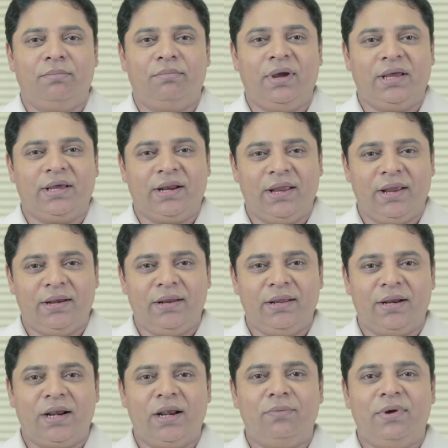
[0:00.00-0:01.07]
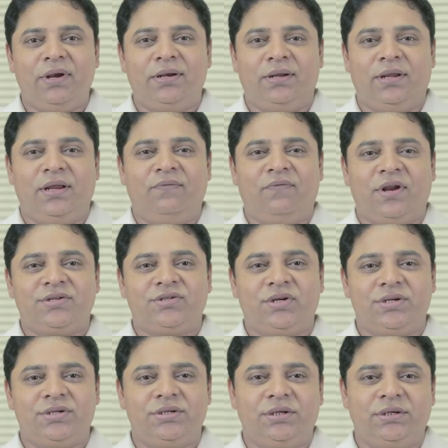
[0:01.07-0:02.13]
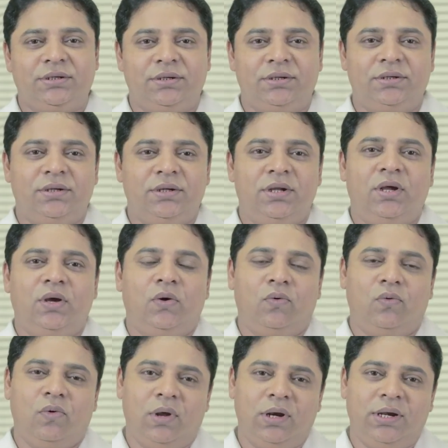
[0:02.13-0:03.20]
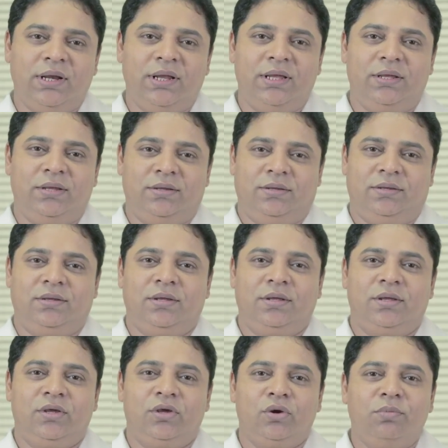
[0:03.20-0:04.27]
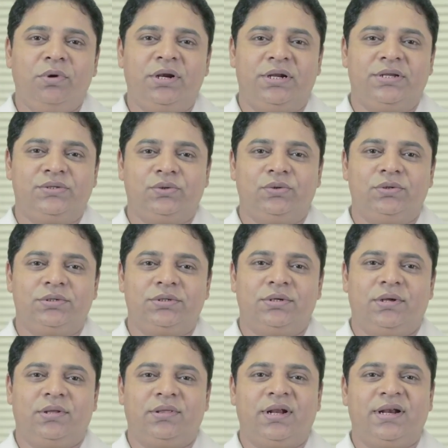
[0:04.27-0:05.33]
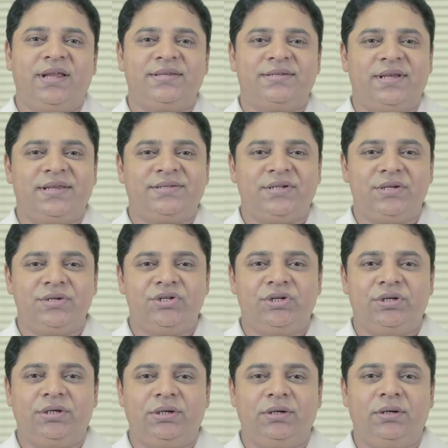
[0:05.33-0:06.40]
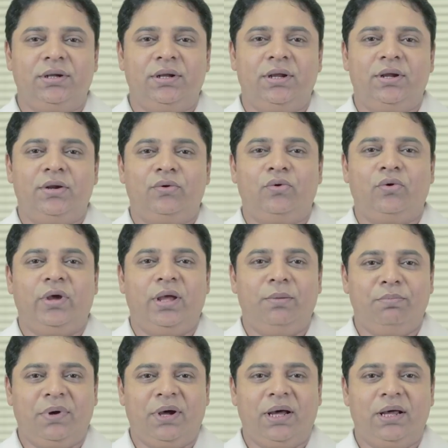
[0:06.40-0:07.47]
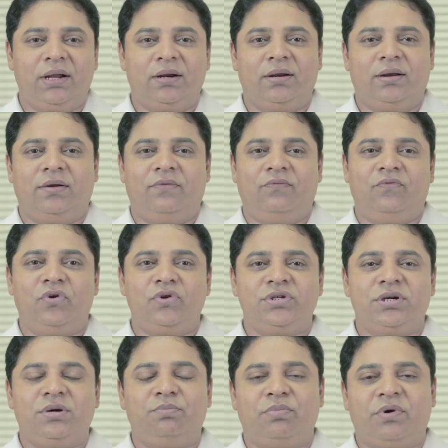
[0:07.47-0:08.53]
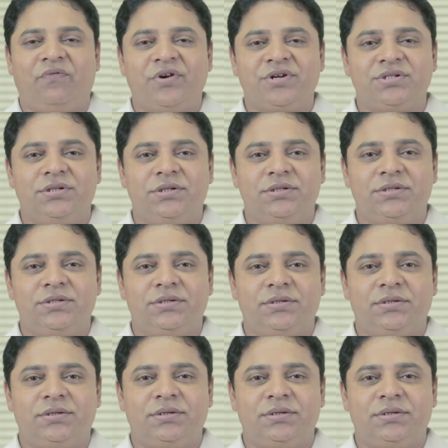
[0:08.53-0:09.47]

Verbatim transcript: by creating relevant infrastructure, quality human resource that is essential to empower future professionals.